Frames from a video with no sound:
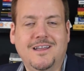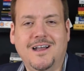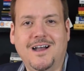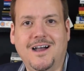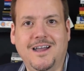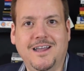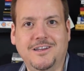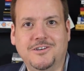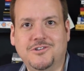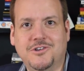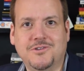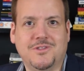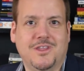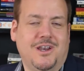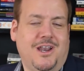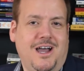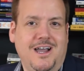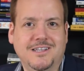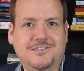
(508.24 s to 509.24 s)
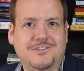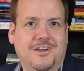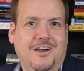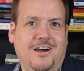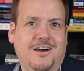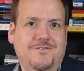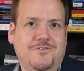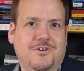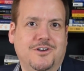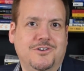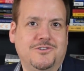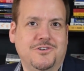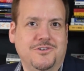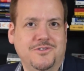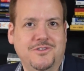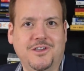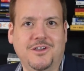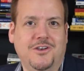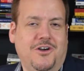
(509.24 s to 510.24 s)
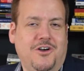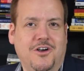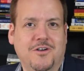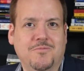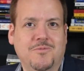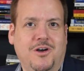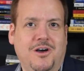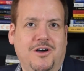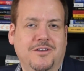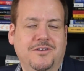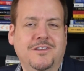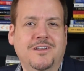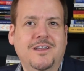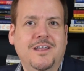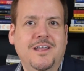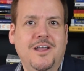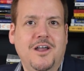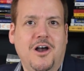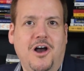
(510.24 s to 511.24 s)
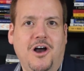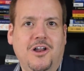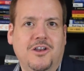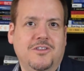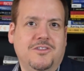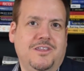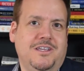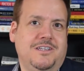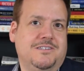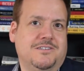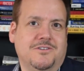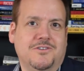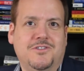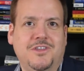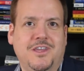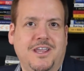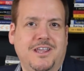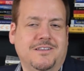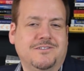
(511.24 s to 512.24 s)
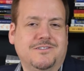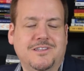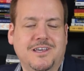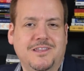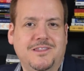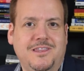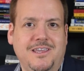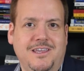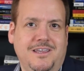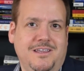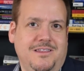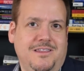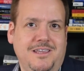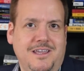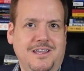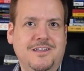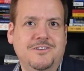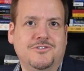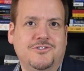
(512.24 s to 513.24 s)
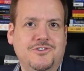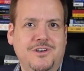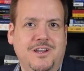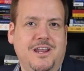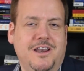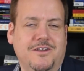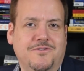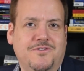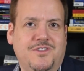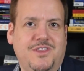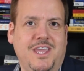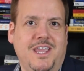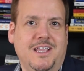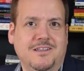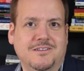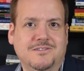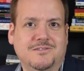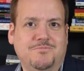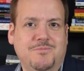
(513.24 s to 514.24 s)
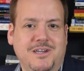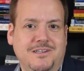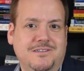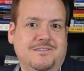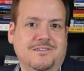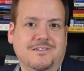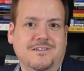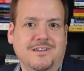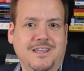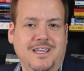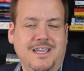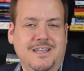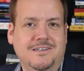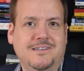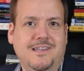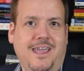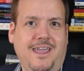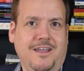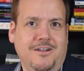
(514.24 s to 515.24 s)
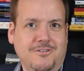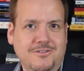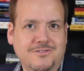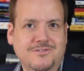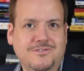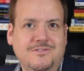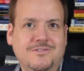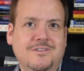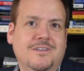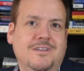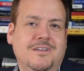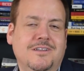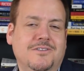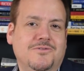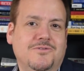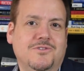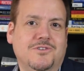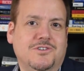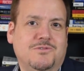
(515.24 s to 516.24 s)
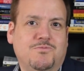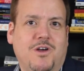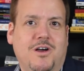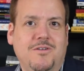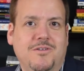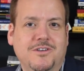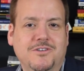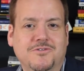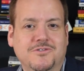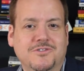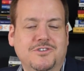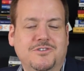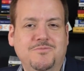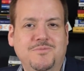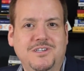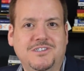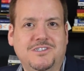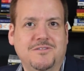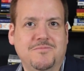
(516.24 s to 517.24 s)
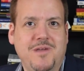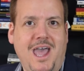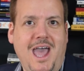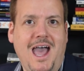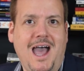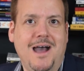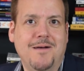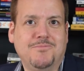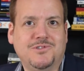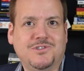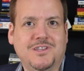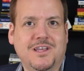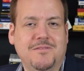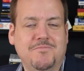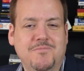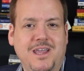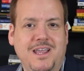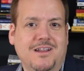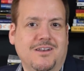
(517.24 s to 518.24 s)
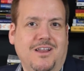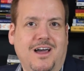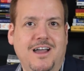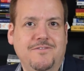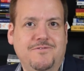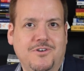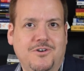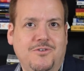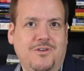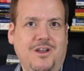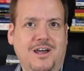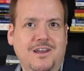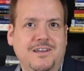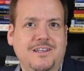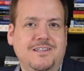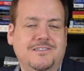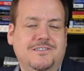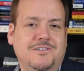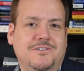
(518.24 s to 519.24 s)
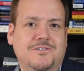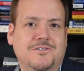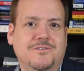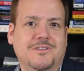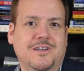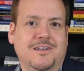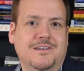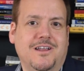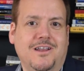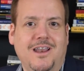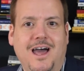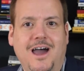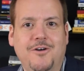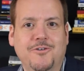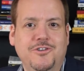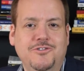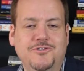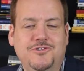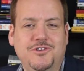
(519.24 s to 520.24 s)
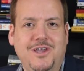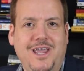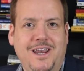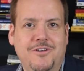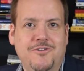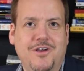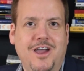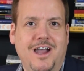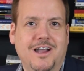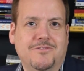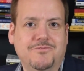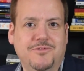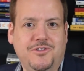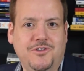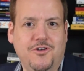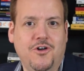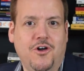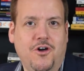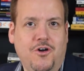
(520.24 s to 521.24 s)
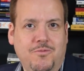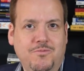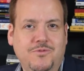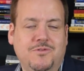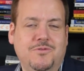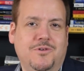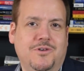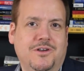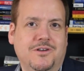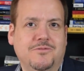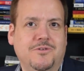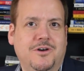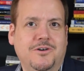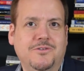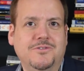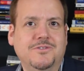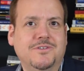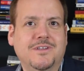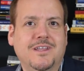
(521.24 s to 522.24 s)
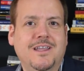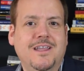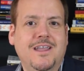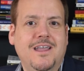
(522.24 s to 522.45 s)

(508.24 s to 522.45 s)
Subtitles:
I turn the lights off or I turn the alarm on. All of these are things that the Internet of Things basically entails. There's probably going to be some apps that make life a whole lot easier that allow you to interact with your home, quote unquote.